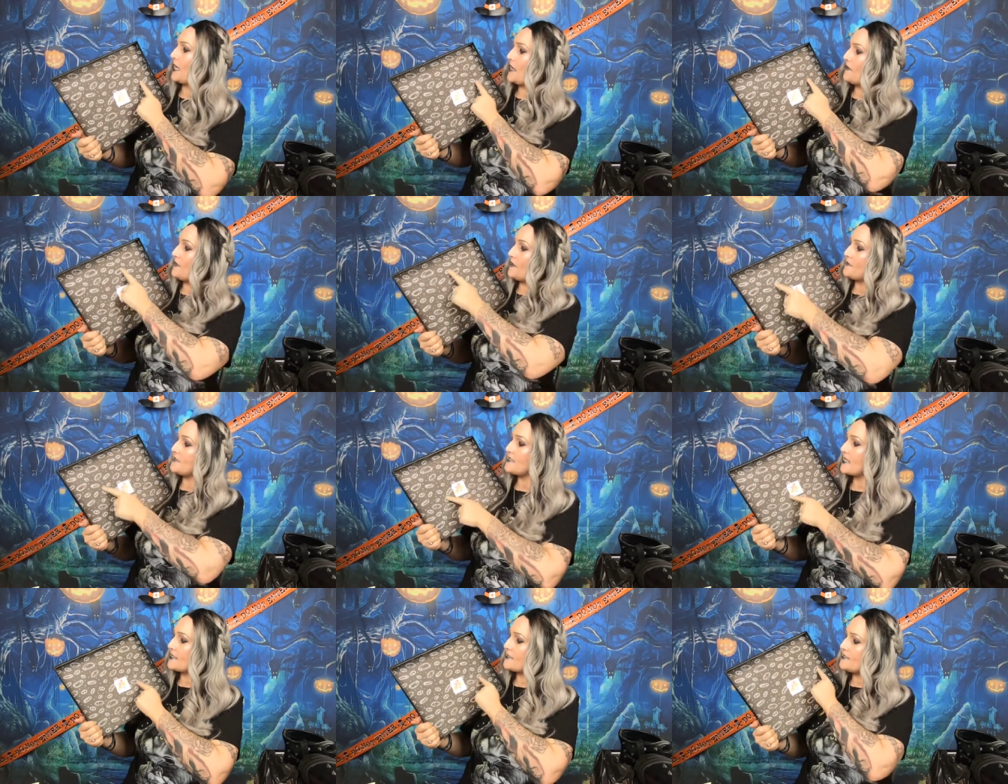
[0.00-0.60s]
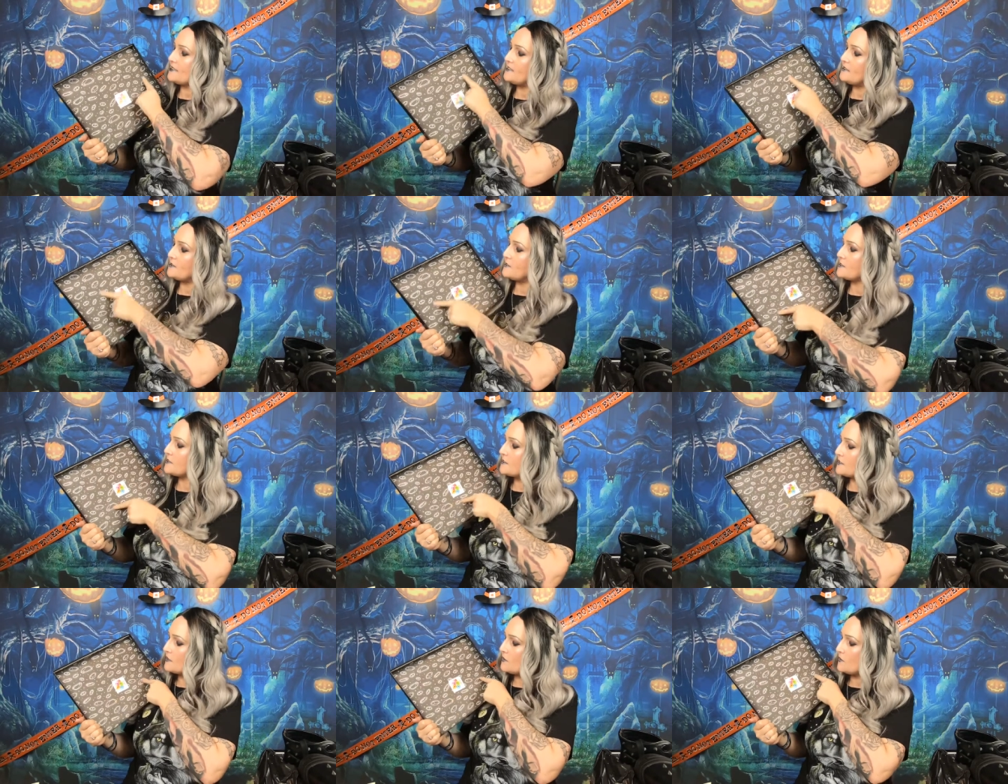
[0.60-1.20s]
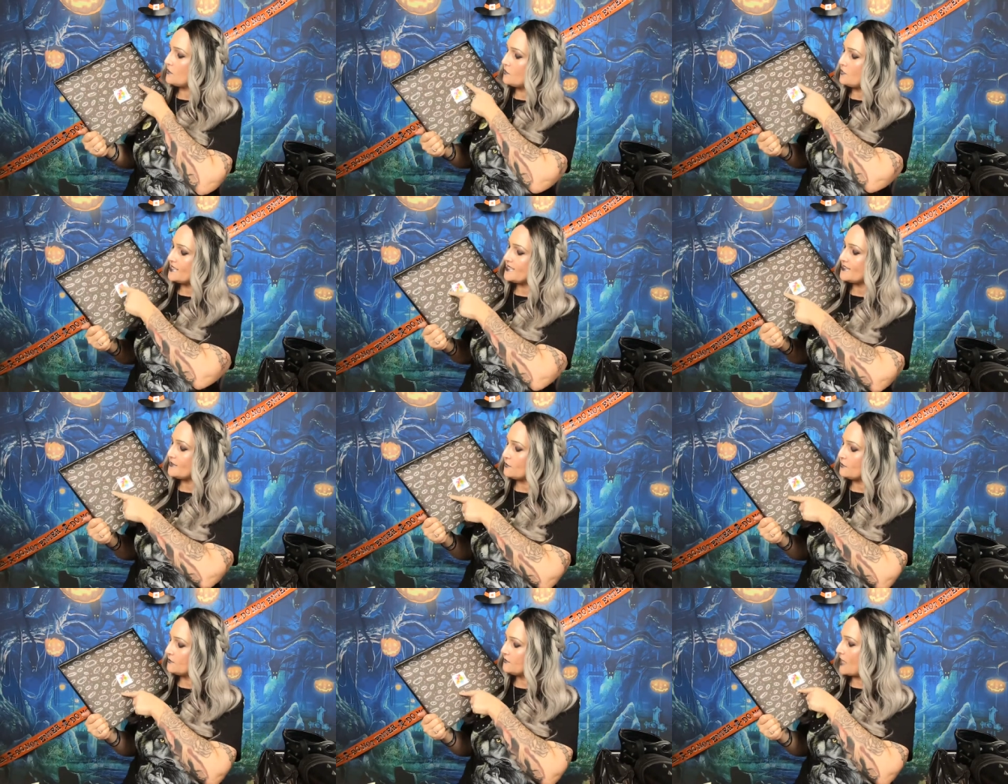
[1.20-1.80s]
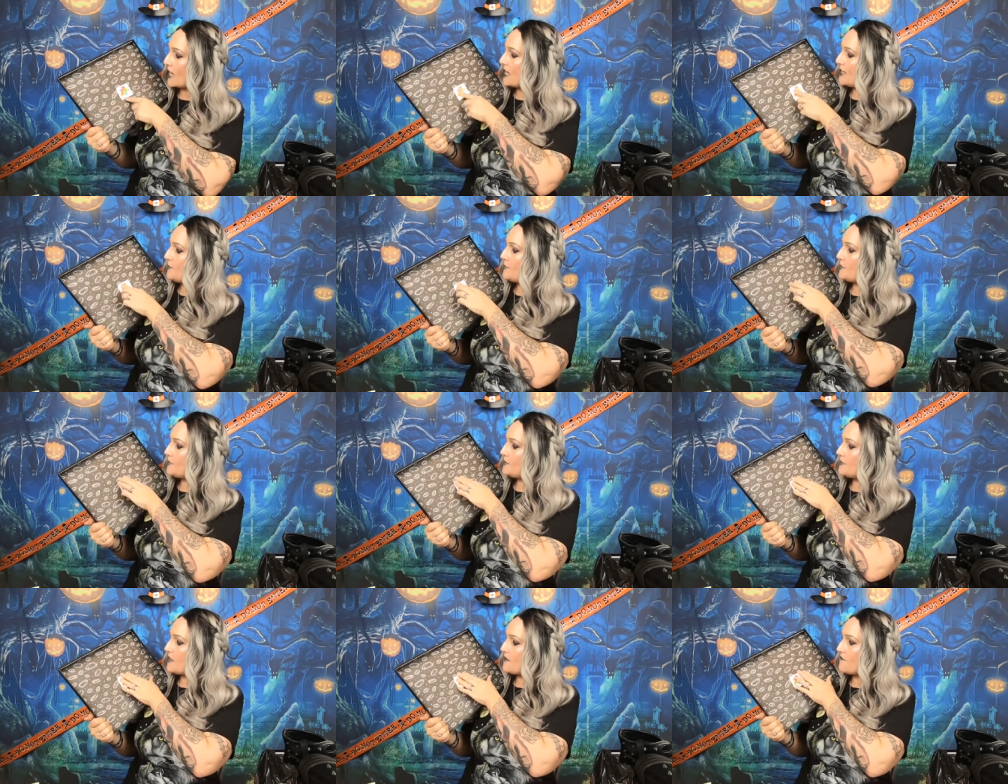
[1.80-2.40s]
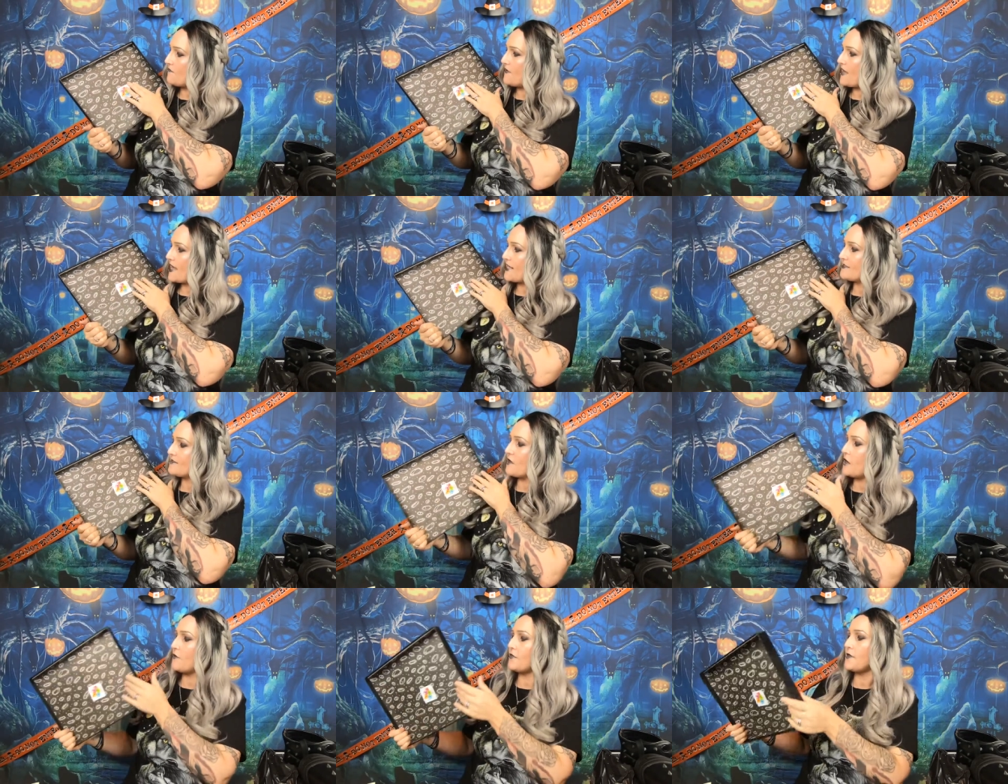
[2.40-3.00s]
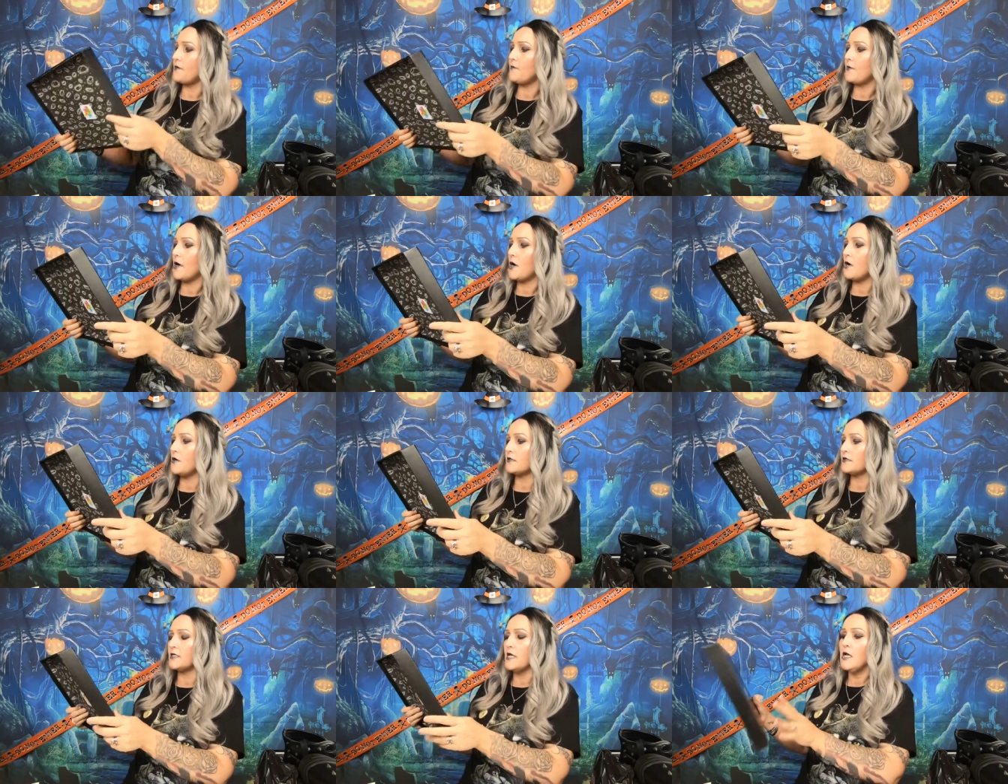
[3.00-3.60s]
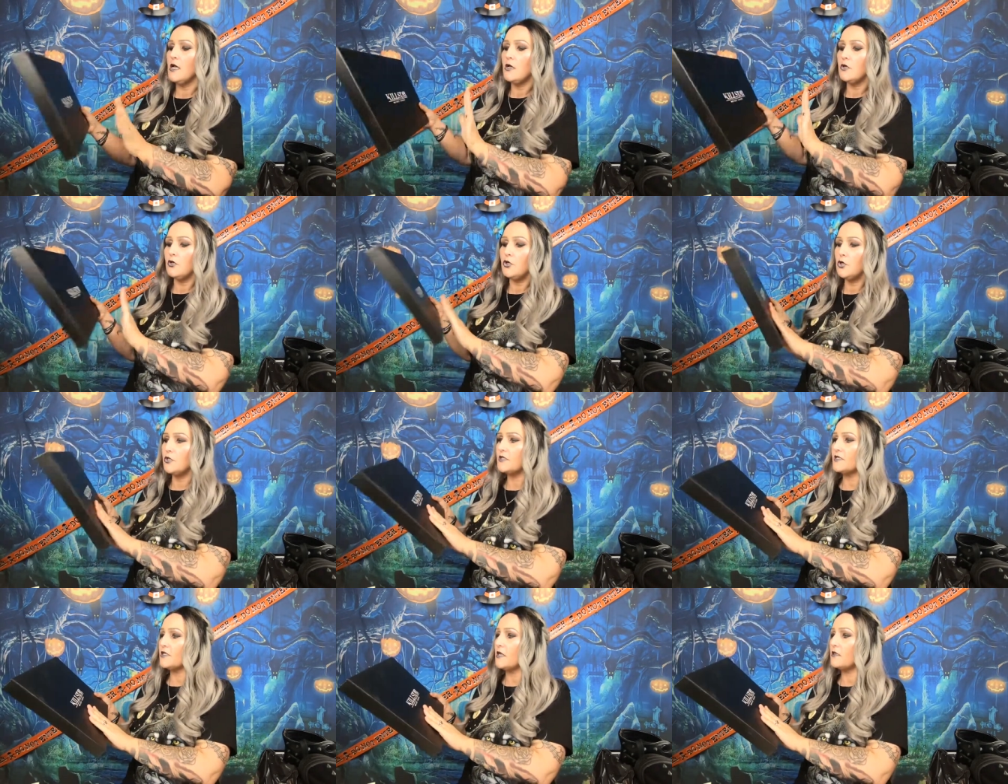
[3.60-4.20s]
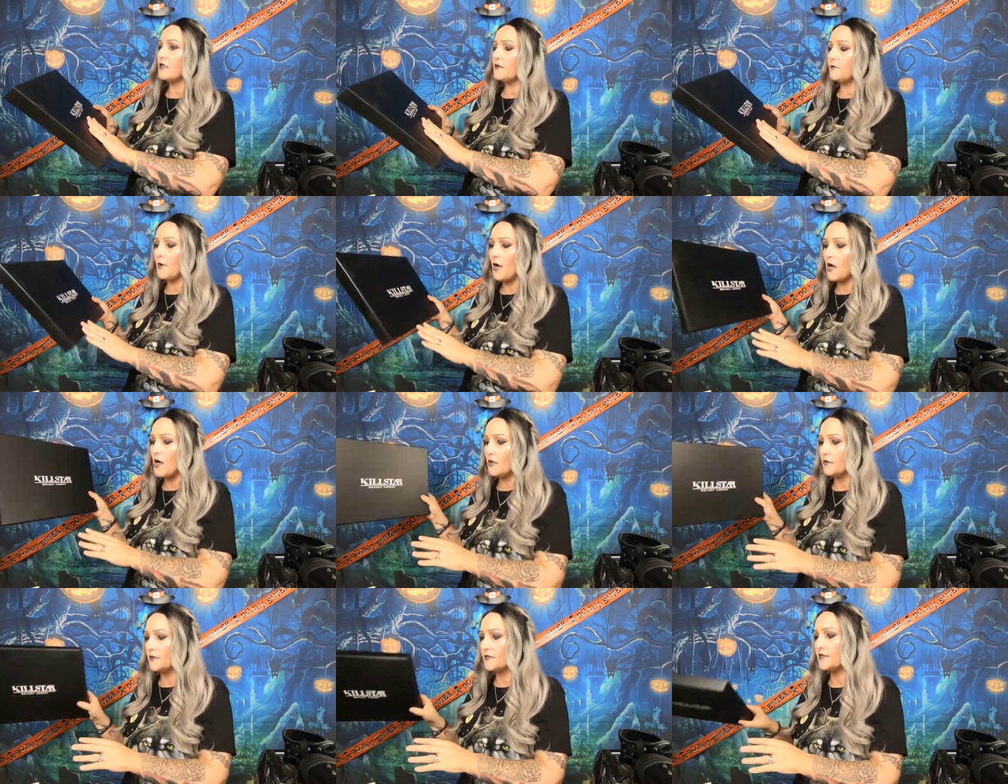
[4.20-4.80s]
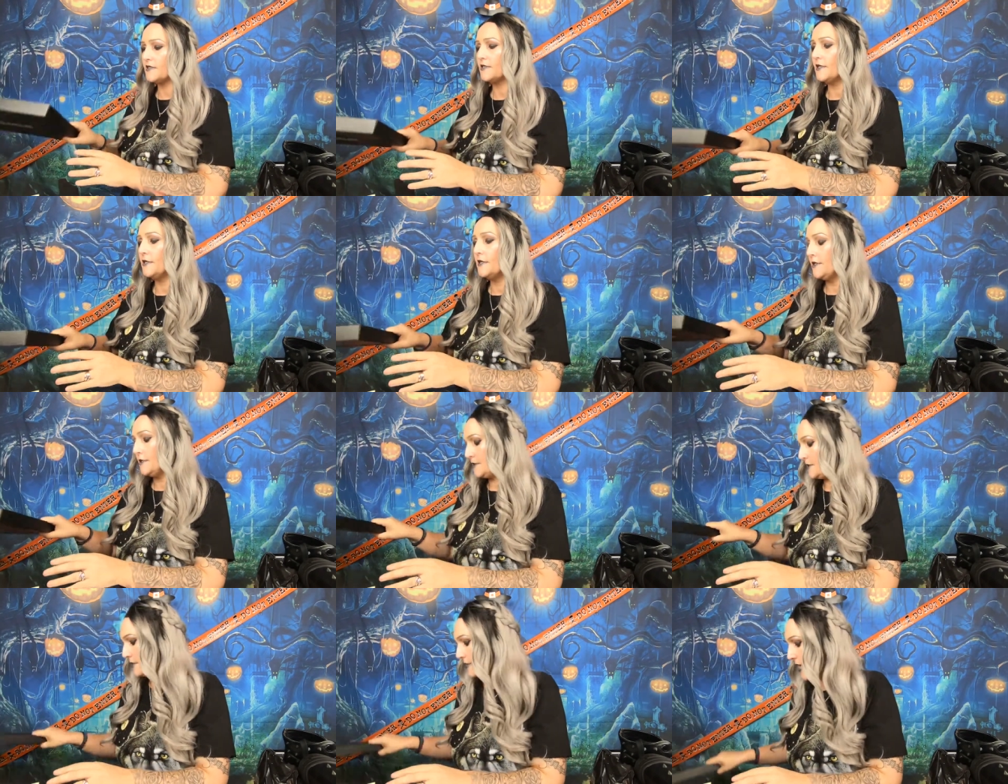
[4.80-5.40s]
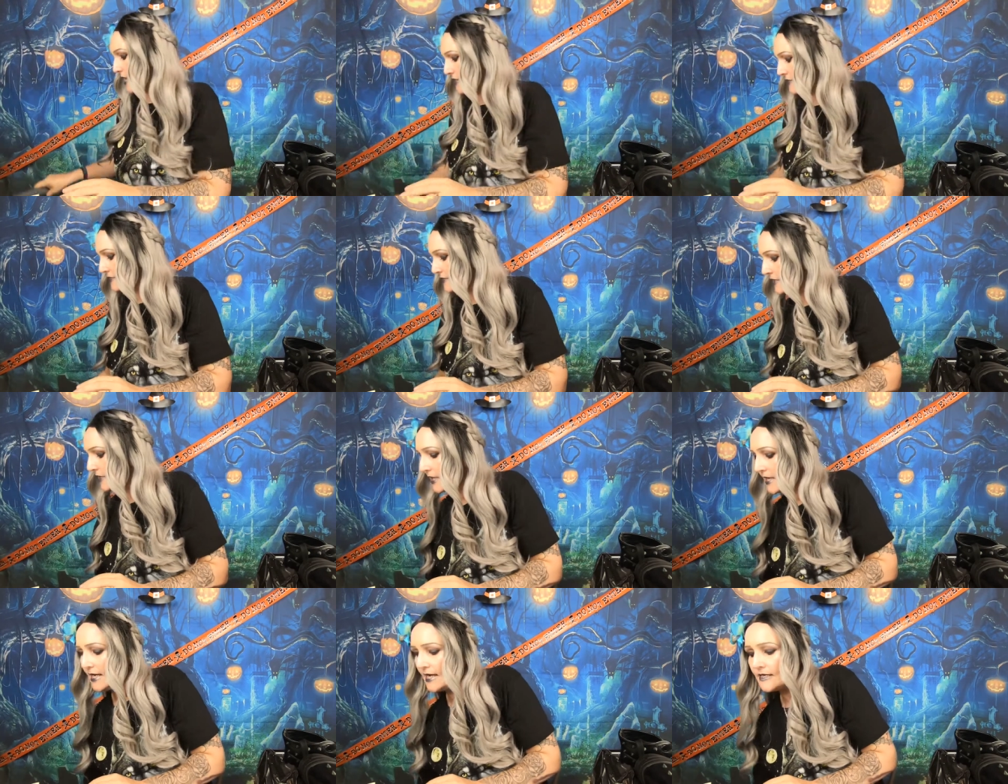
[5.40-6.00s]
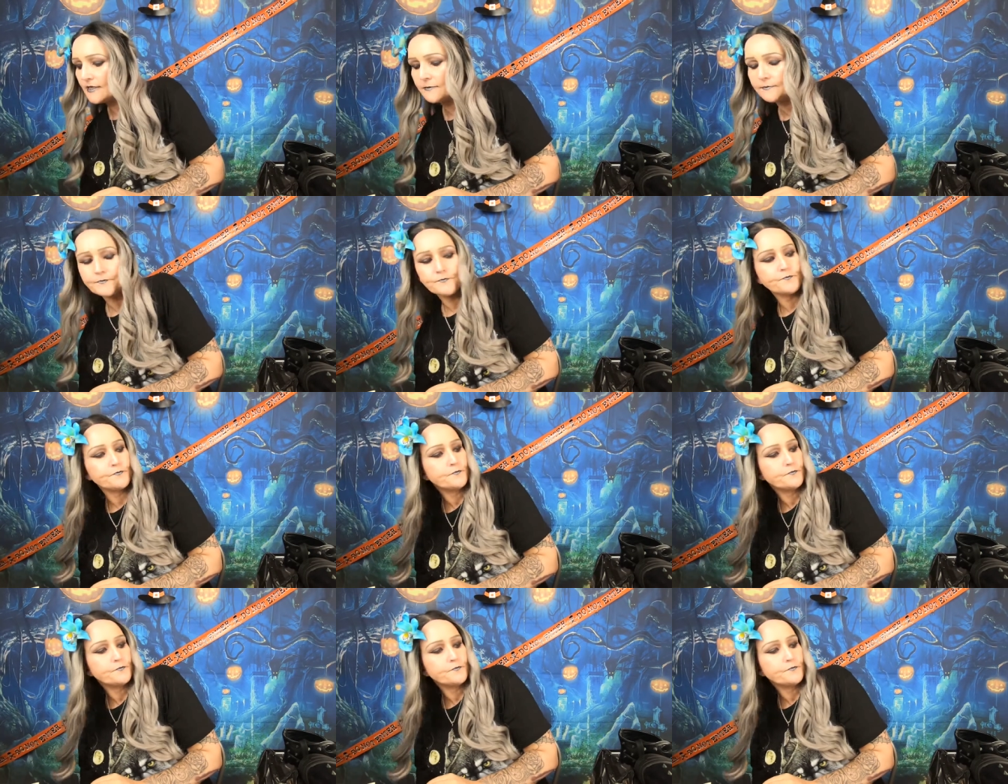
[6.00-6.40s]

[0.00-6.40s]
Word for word: And then there's like this crystal diamond effect on the box. Good solid box. So that's the lid.